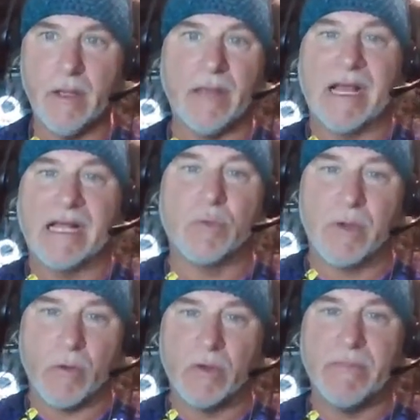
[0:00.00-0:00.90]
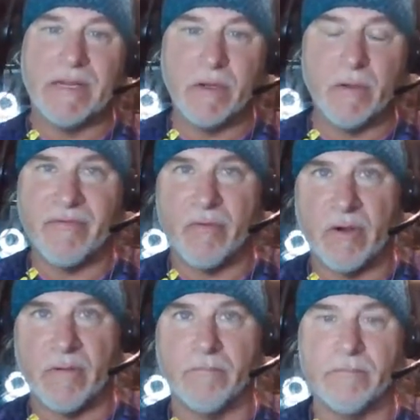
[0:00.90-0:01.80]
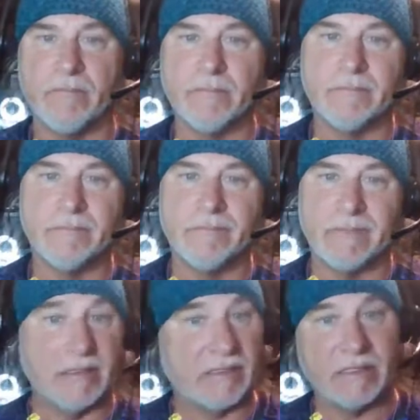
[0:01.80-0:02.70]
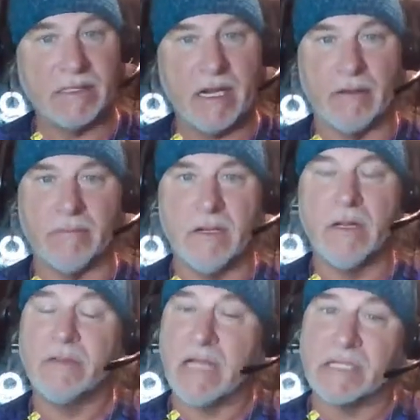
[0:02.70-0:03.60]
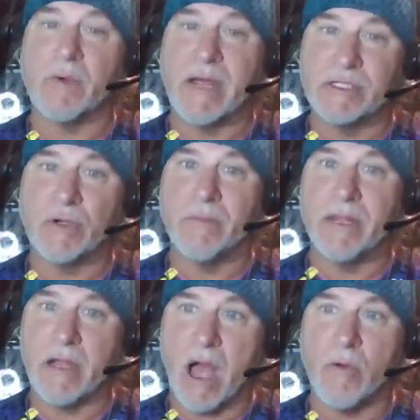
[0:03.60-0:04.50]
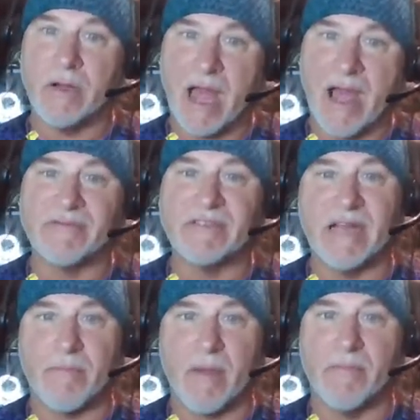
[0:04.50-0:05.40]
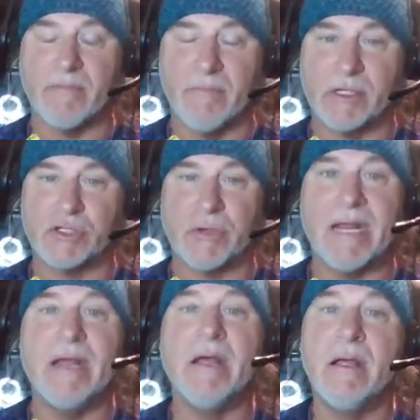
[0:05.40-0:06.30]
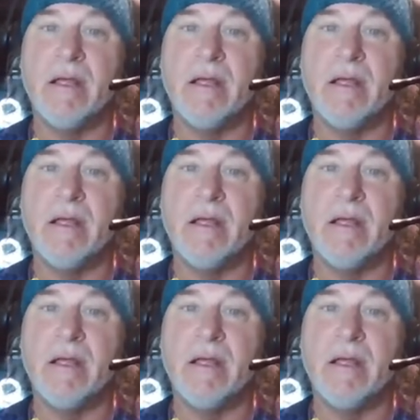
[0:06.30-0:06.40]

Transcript: And that's what I would be doing for him. This is it. That's why he told me I would have to name my ministry.